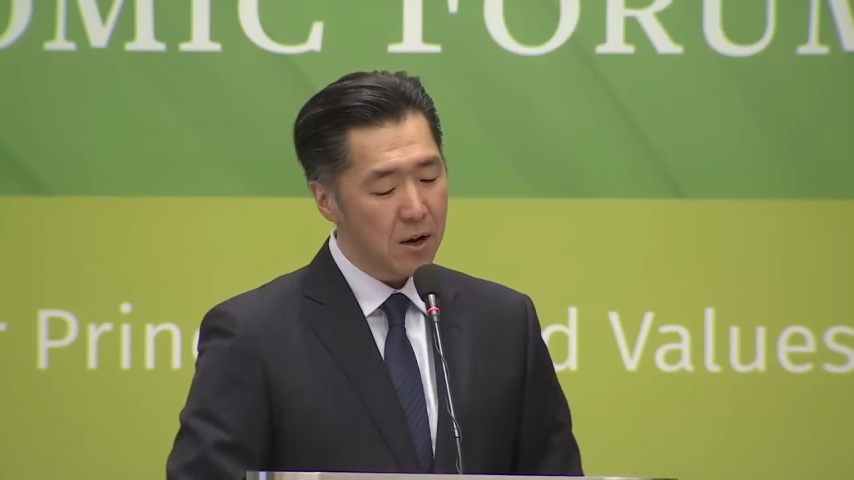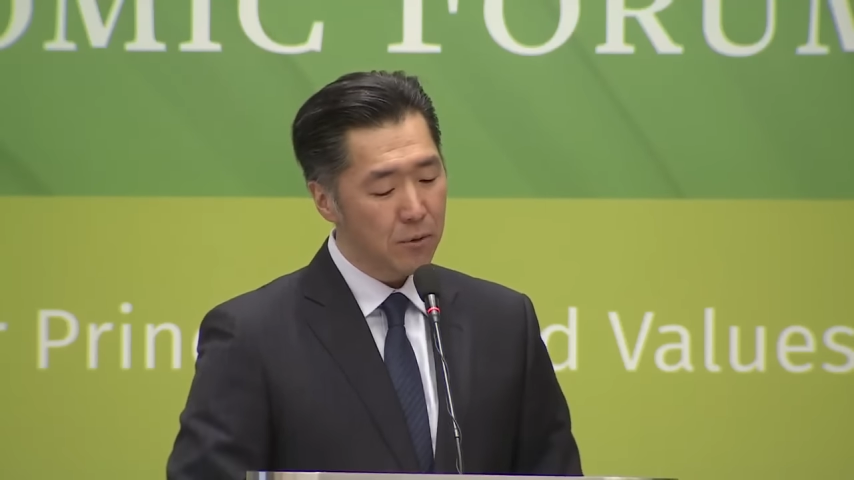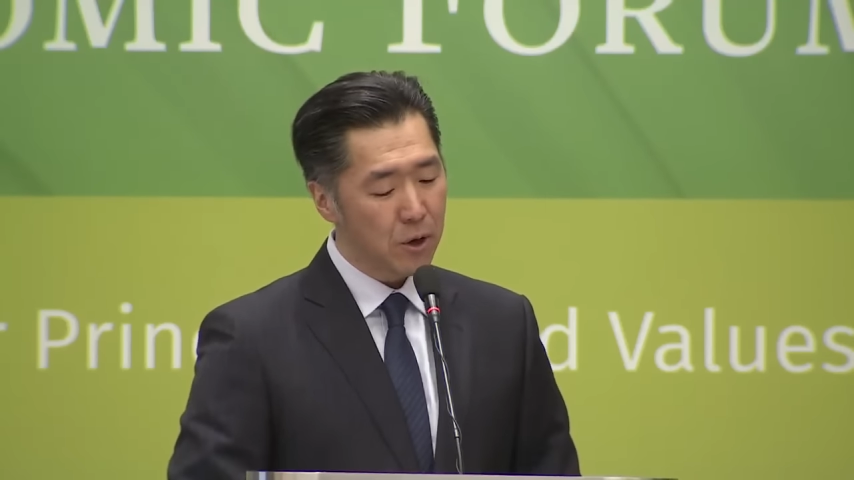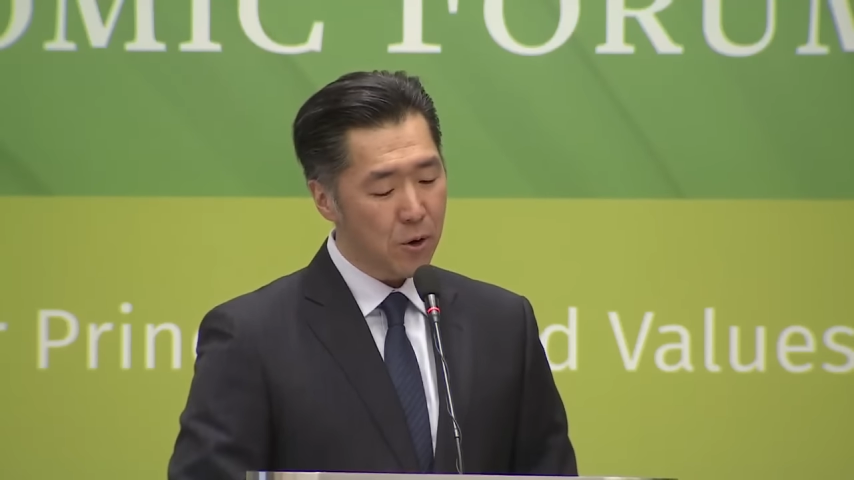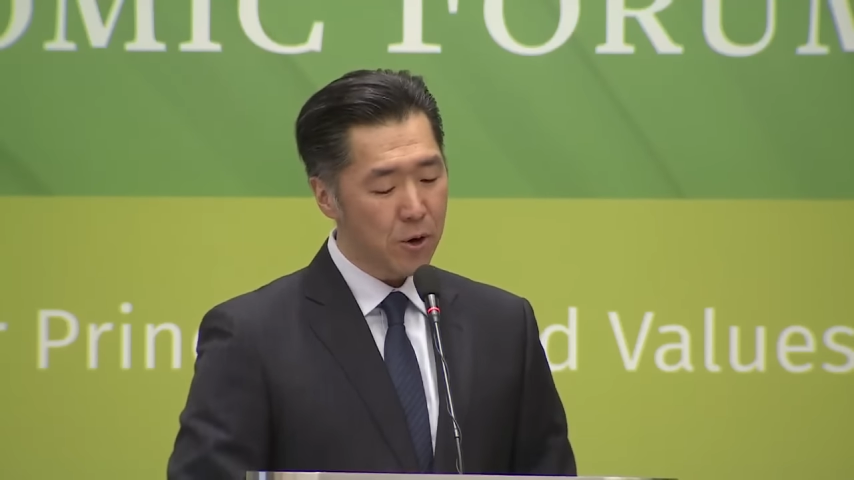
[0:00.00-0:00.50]

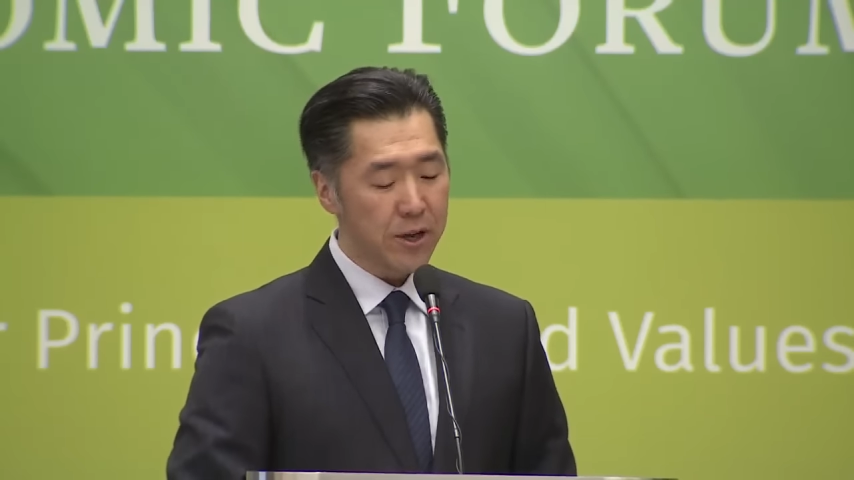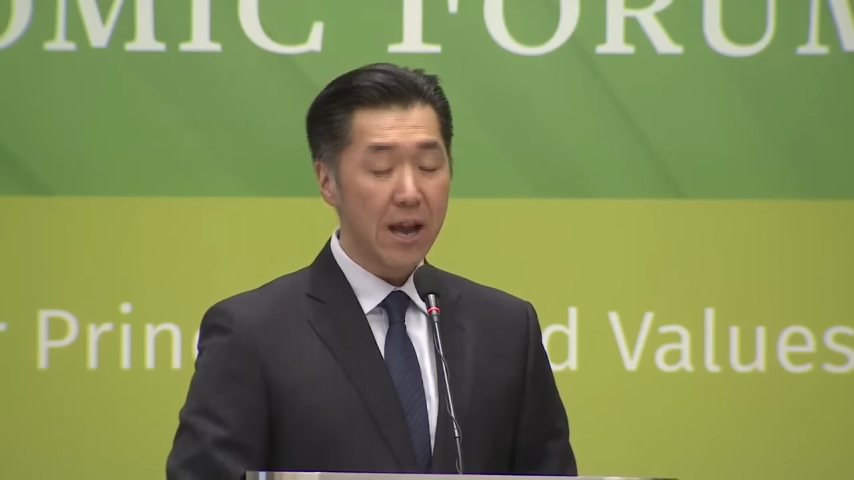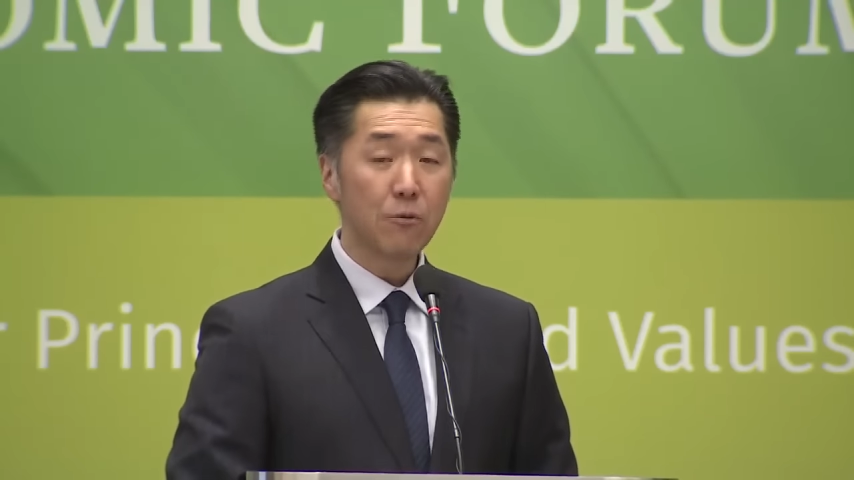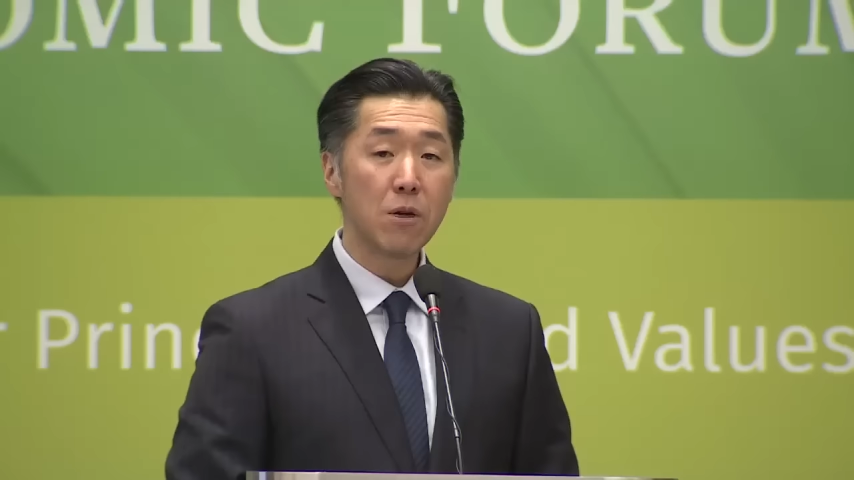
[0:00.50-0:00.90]
recorded a